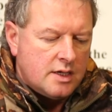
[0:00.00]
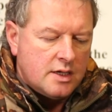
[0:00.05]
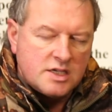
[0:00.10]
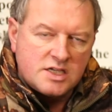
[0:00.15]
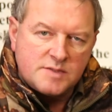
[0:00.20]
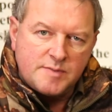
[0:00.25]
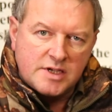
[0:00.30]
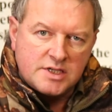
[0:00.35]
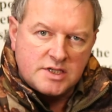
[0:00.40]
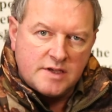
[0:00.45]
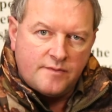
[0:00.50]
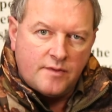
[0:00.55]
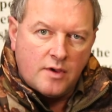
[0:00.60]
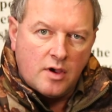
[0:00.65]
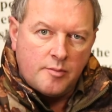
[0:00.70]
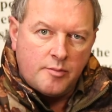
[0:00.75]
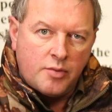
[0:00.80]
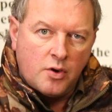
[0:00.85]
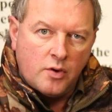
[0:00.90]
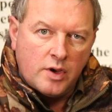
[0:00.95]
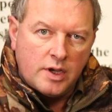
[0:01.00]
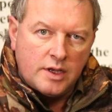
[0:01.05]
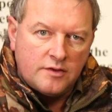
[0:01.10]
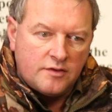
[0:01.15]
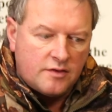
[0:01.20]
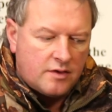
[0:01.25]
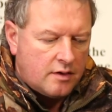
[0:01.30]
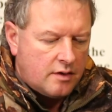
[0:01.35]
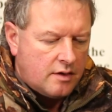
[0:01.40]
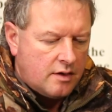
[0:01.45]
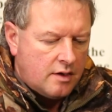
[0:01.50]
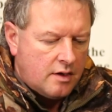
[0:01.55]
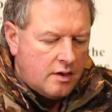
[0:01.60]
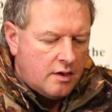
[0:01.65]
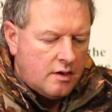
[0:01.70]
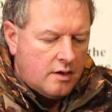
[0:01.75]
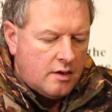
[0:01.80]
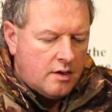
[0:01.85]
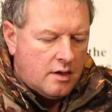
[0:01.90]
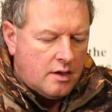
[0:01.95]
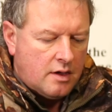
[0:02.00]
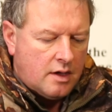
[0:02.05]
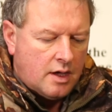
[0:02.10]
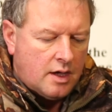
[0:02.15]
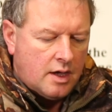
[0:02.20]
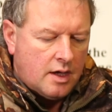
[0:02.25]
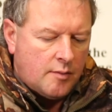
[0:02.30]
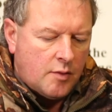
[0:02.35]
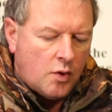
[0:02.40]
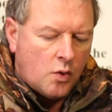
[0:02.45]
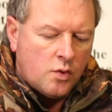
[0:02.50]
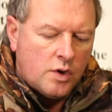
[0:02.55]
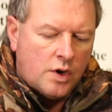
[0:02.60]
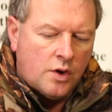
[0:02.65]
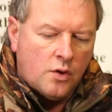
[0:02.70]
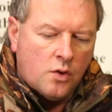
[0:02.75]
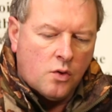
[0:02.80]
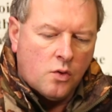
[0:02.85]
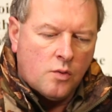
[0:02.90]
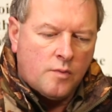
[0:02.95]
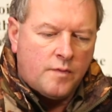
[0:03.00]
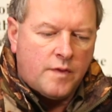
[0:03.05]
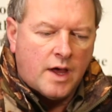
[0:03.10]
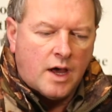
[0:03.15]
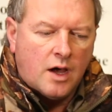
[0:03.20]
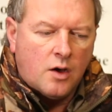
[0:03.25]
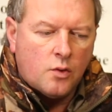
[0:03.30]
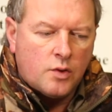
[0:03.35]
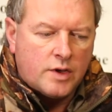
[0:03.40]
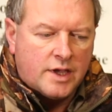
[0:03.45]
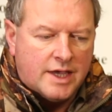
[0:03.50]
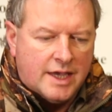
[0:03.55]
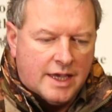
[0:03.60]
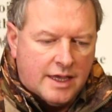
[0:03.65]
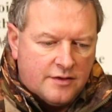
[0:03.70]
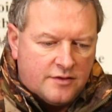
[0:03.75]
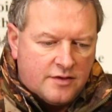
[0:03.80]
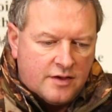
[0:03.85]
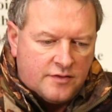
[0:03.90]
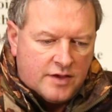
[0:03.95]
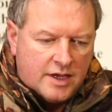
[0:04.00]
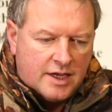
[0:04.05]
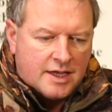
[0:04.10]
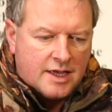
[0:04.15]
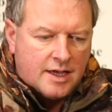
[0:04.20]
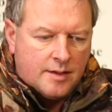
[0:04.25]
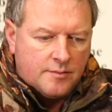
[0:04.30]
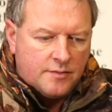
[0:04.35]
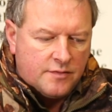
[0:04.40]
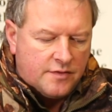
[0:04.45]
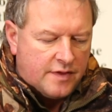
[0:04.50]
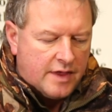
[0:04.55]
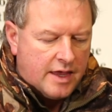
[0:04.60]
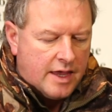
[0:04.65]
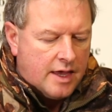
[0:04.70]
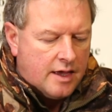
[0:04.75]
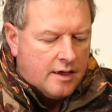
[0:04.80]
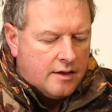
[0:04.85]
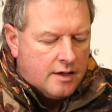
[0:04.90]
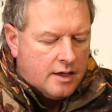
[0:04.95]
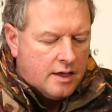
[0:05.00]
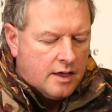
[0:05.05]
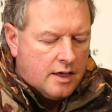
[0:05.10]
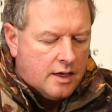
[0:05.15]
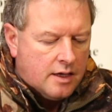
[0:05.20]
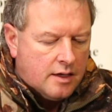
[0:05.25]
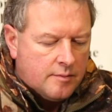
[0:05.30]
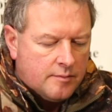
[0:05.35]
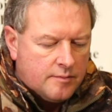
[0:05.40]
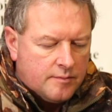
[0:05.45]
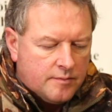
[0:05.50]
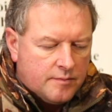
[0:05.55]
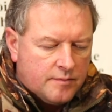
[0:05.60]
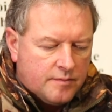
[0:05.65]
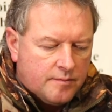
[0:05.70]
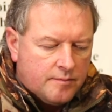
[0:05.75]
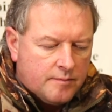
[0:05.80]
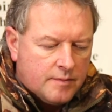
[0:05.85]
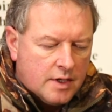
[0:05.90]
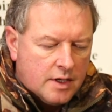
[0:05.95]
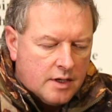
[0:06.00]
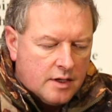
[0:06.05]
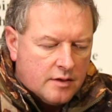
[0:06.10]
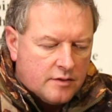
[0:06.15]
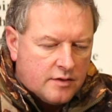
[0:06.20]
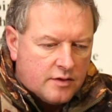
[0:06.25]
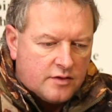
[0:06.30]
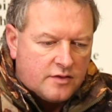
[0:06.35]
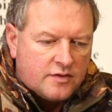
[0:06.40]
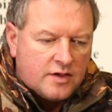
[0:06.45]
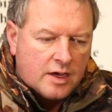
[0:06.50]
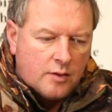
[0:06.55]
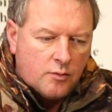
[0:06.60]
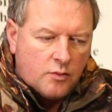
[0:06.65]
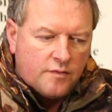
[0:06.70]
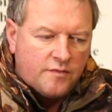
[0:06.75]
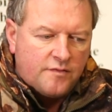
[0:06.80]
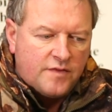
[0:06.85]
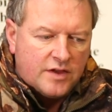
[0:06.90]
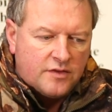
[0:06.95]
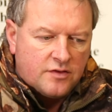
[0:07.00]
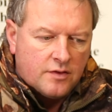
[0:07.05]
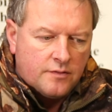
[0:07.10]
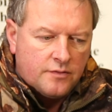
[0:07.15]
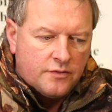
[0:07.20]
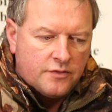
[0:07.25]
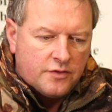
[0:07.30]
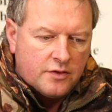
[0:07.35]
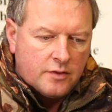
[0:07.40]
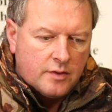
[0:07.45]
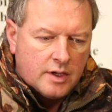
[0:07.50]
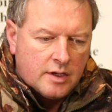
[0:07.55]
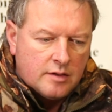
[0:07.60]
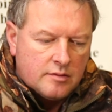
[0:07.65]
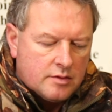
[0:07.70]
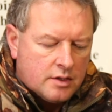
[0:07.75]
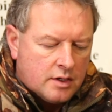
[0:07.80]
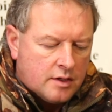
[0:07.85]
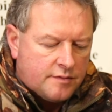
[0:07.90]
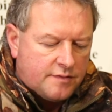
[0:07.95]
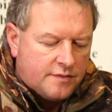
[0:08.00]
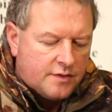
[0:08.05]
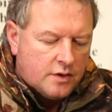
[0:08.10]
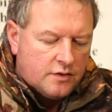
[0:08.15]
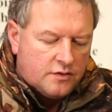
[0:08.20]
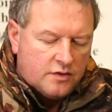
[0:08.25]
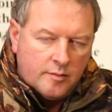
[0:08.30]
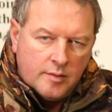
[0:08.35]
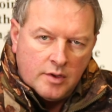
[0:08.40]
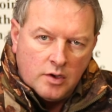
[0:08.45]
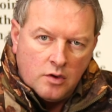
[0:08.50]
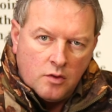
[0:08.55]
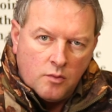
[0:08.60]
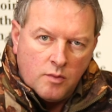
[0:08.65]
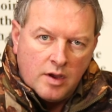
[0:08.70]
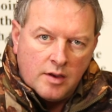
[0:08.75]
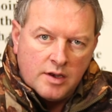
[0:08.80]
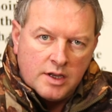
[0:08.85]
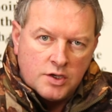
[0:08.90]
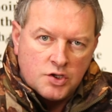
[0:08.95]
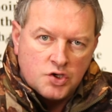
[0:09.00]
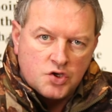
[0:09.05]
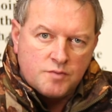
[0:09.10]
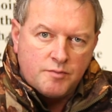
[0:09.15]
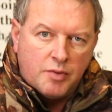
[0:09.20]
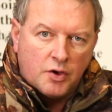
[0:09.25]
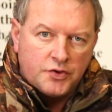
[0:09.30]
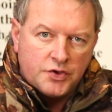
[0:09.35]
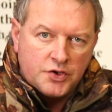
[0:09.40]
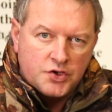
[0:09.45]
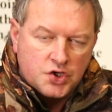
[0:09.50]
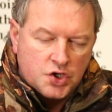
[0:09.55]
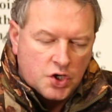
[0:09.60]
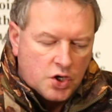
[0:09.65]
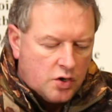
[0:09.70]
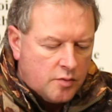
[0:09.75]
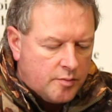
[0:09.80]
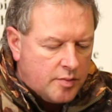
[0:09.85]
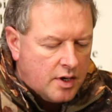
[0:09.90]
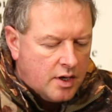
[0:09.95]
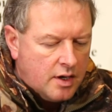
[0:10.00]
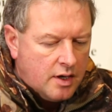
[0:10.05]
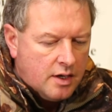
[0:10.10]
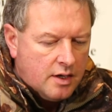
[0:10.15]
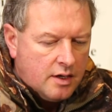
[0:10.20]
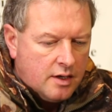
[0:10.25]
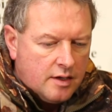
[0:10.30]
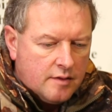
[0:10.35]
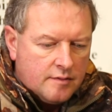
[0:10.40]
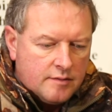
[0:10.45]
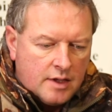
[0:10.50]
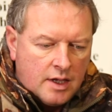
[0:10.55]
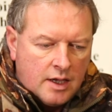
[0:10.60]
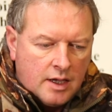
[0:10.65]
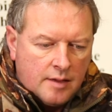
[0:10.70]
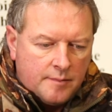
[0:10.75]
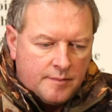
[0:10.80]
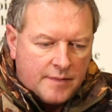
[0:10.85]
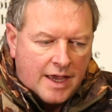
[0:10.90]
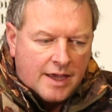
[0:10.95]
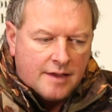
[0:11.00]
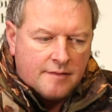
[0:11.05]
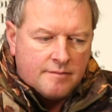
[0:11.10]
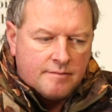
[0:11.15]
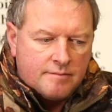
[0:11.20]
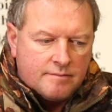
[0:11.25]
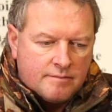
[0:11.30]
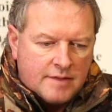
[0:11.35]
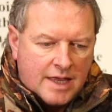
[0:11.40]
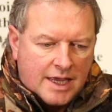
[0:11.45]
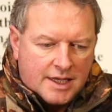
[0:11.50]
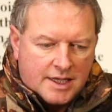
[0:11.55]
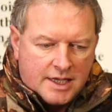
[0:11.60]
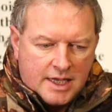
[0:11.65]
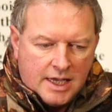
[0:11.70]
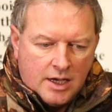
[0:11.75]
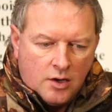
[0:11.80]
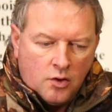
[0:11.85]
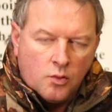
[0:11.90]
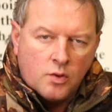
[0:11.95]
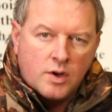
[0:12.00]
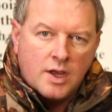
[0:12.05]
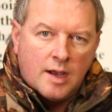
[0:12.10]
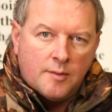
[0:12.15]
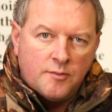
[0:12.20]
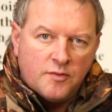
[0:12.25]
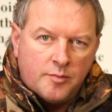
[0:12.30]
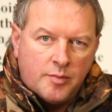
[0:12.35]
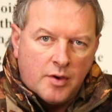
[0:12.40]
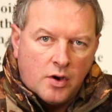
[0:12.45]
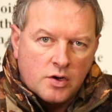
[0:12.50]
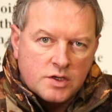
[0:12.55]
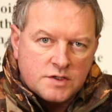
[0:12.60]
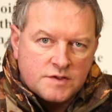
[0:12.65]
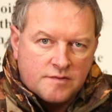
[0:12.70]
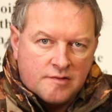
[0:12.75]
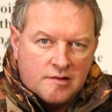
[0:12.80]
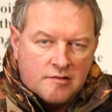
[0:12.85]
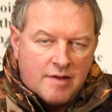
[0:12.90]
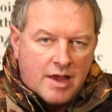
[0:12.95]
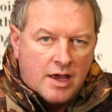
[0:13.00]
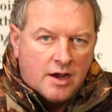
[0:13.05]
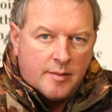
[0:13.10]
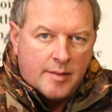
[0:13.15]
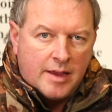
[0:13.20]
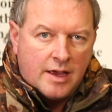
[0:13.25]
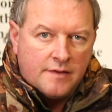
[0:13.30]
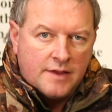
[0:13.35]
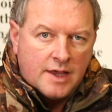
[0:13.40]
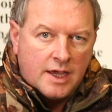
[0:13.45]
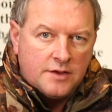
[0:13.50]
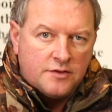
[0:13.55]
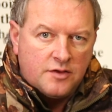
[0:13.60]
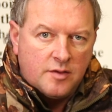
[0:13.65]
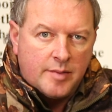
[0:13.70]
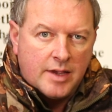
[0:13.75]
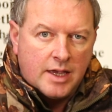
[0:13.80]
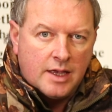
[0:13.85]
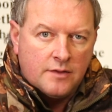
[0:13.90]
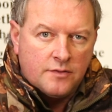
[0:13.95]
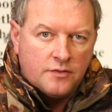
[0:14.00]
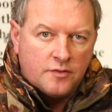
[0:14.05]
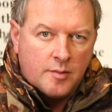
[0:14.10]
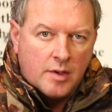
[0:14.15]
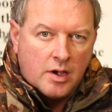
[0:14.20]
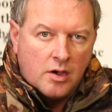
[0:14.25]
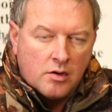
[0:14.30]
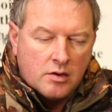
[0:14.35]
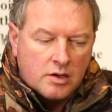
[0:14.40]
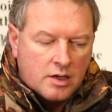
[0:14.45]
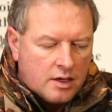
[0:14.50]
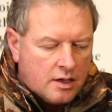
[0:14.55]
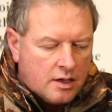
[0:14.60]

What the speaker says: specified point. All in all, the whole kit as it comes there, as I say, it will fit onto a 30mm or 1-inch body tube. That kit all comes boxed for around about the £80 mark,